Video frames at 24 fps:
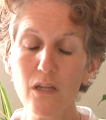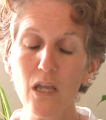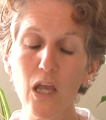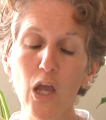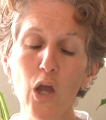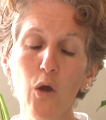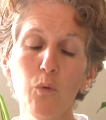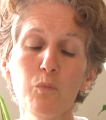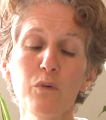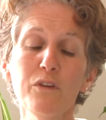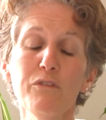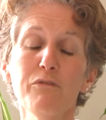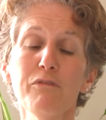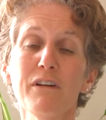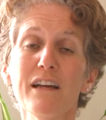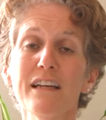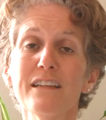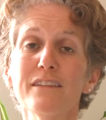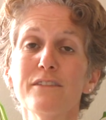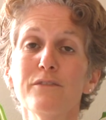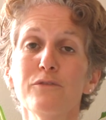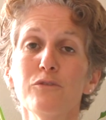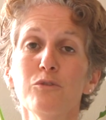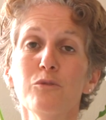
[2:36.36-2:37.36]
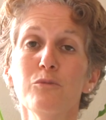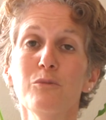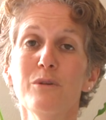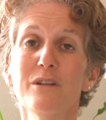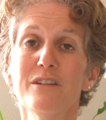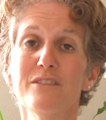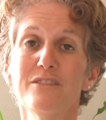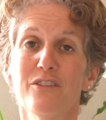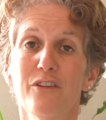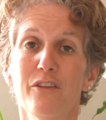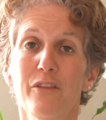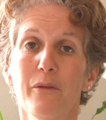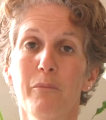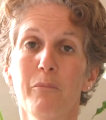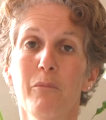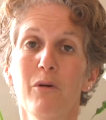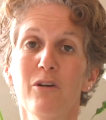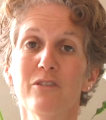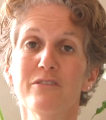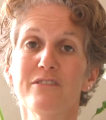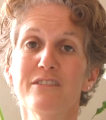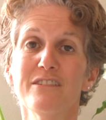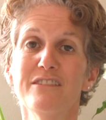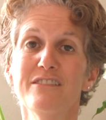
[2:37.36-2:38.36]
And we fast forward to the
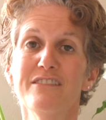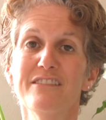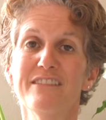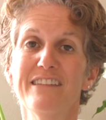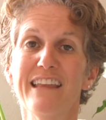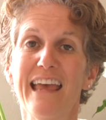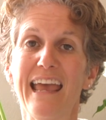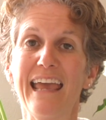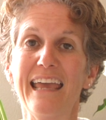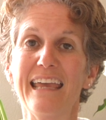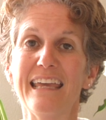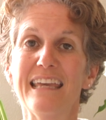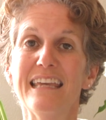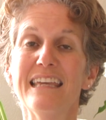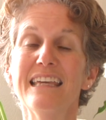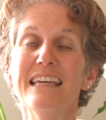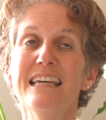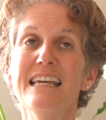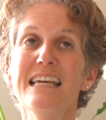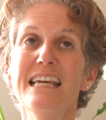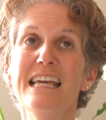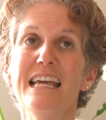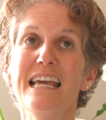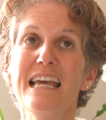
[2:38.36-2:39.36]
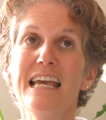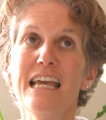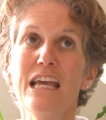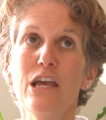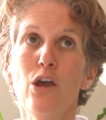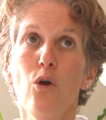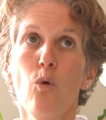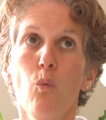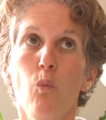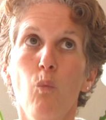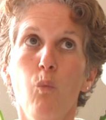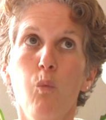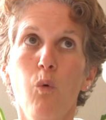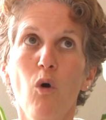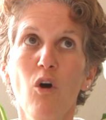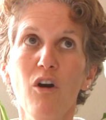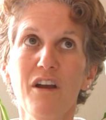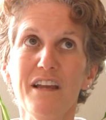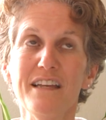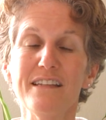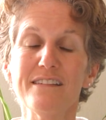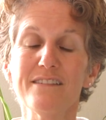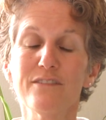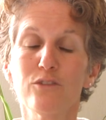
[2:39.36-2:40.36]
modern day,
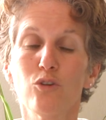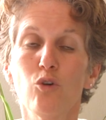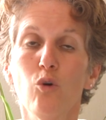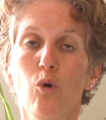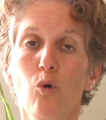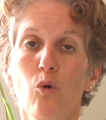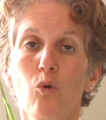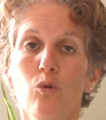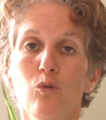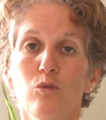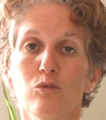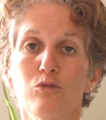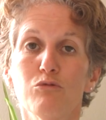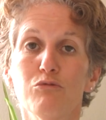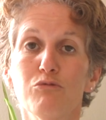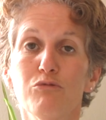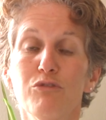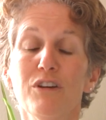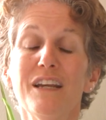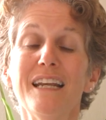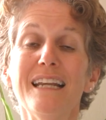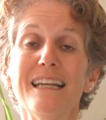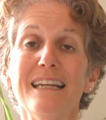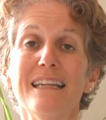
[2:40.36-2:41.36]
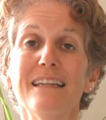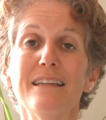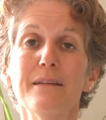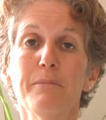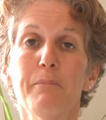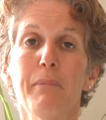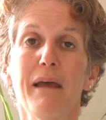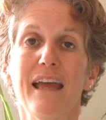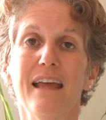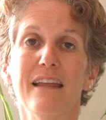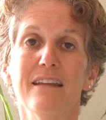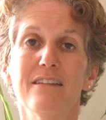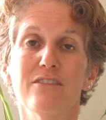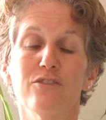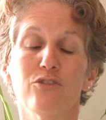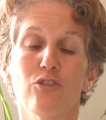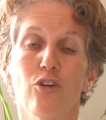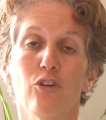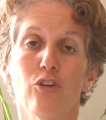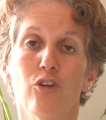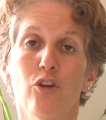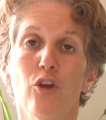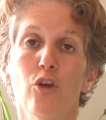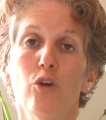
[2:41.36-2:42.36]
what it's called really depends
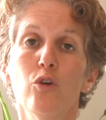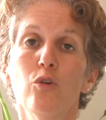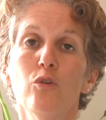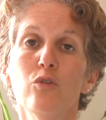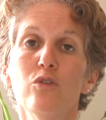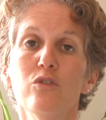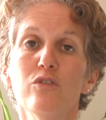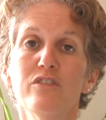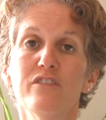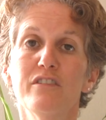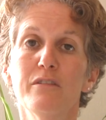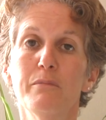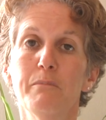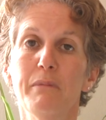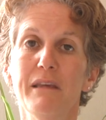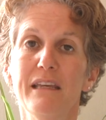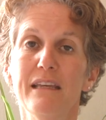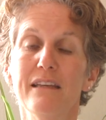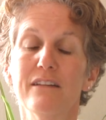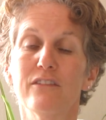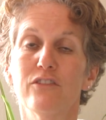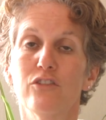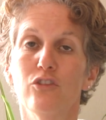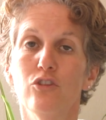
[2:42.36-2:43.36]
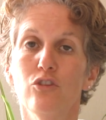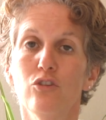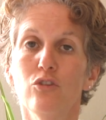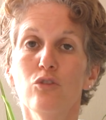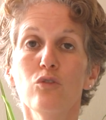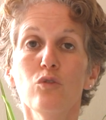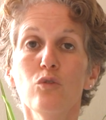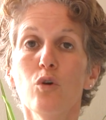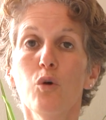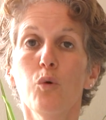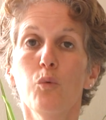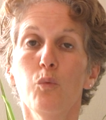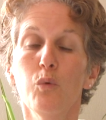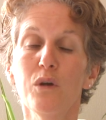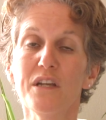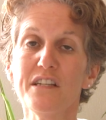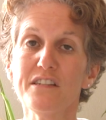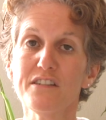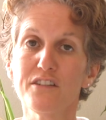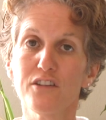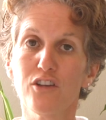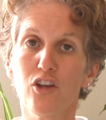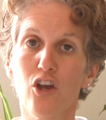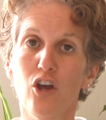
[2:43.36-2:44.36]
on who you speak to,
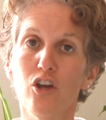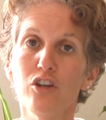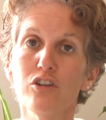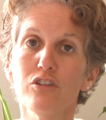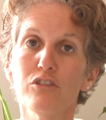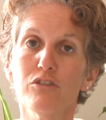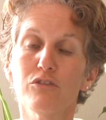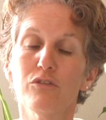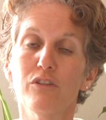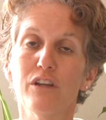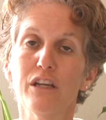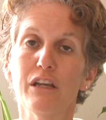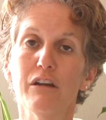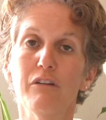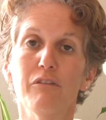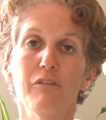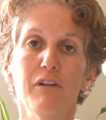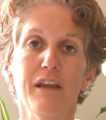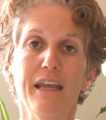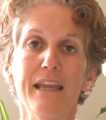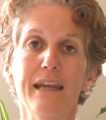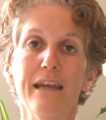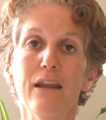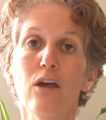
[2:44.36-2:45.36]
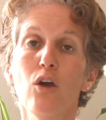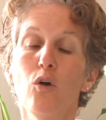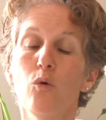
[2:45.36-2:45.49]
which country you're in,